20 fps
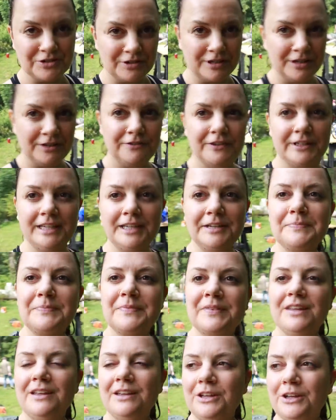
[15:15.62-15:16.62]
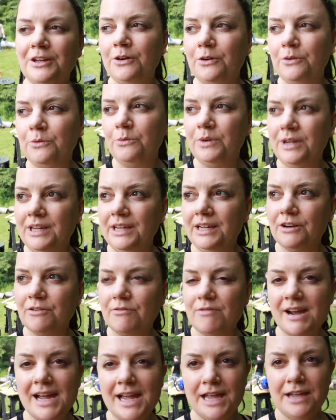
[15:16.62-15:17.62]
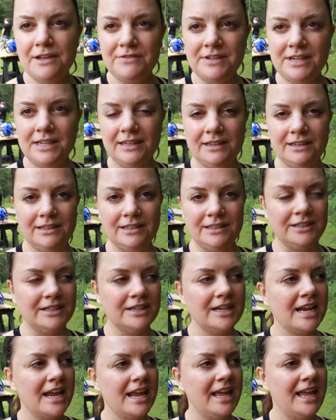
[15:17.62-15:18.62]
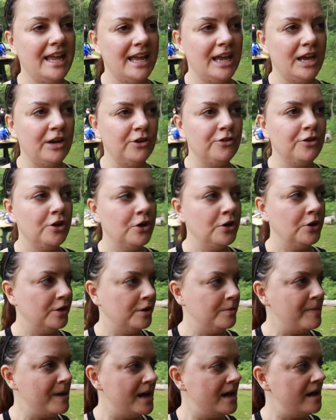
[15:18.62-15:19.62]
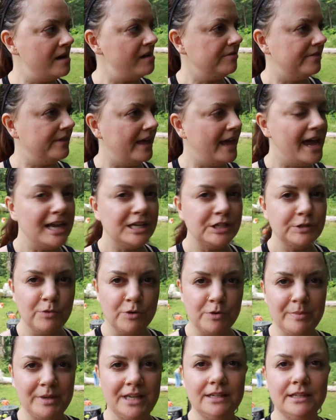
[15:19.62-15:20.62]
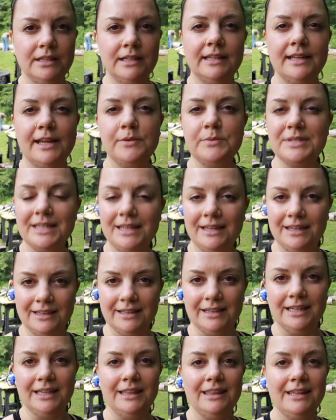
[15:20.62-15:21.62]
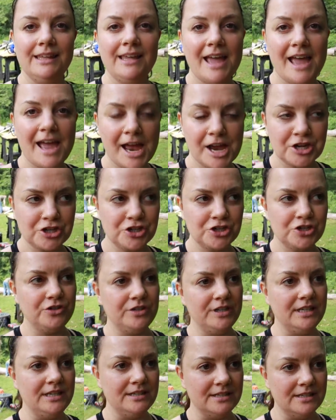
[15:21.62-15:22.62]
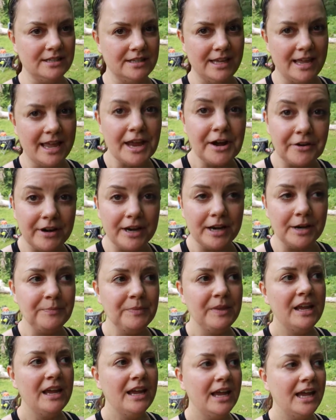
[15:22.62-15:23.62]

story for you. We arrived here and heard about the ash borer beetle that was killing the ash trees in the area.